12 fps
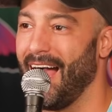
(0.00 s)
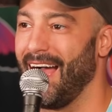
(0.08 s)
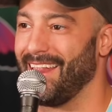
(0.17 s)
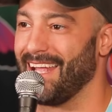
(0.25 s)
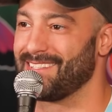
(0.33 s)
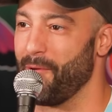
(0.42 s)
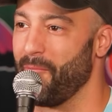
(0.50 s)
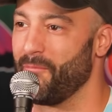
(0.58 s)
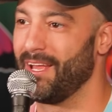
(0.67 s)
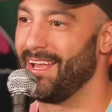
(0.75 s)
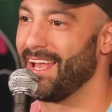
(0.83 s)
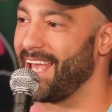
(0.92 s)
I like to
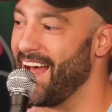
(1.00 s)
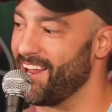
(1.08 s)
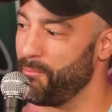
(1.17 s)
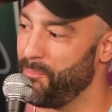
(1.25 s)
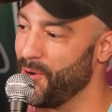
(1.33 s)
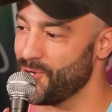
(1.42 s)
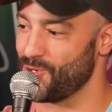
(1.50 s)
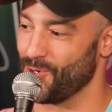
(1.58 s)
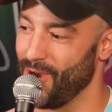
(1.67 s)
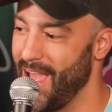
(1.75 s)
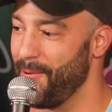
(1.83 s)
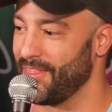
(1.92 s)
kind of
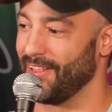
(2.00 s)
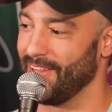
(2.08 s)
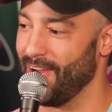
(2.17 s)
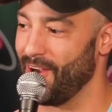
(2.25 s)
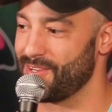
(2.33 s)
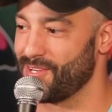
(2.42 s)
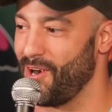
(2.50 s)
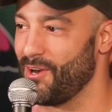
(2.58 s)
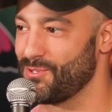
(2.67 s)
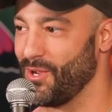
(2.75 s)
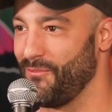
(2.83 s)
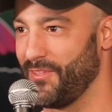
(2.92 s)
portray what the lyrics
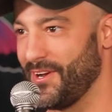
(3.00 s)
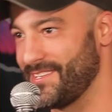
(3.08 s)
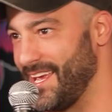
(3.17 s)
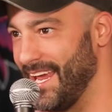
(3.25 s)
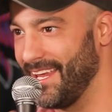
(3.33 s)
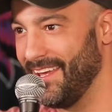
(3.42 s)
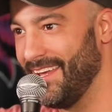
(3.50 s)
are. So if there's like